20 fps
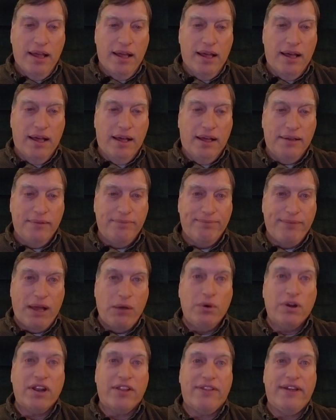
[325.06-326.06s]
I
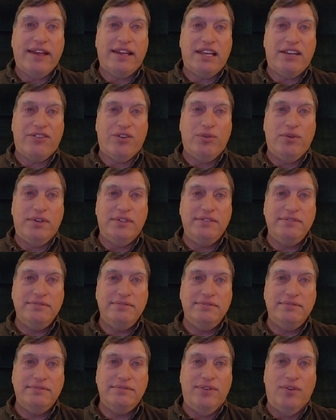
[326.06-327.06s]
want to thank everyone
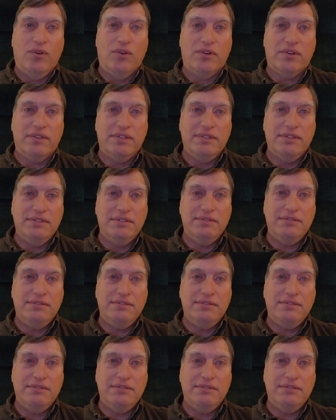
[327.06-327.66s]
for